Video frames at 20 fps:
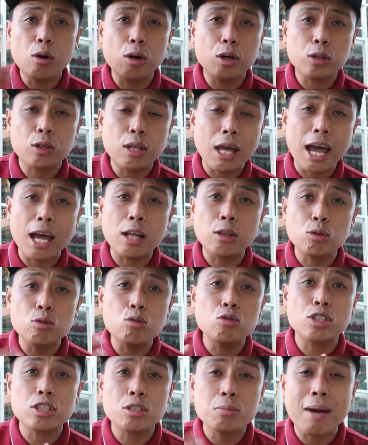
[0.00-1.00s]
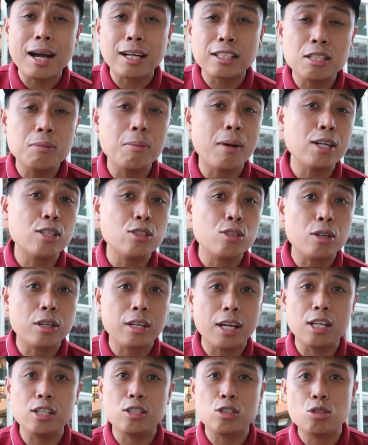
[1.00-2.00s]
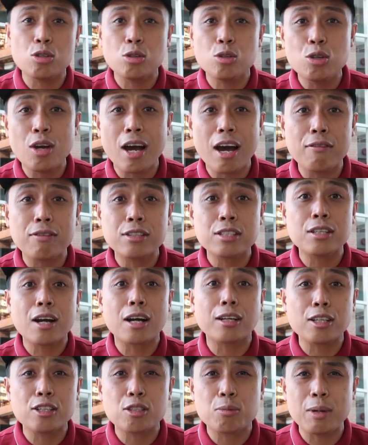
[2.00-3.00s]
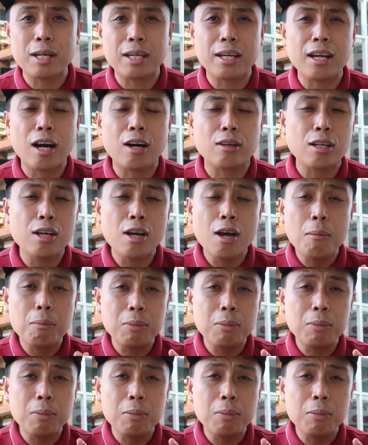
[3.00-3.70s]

and to just maximize your gains should you have a stock that's breaking out.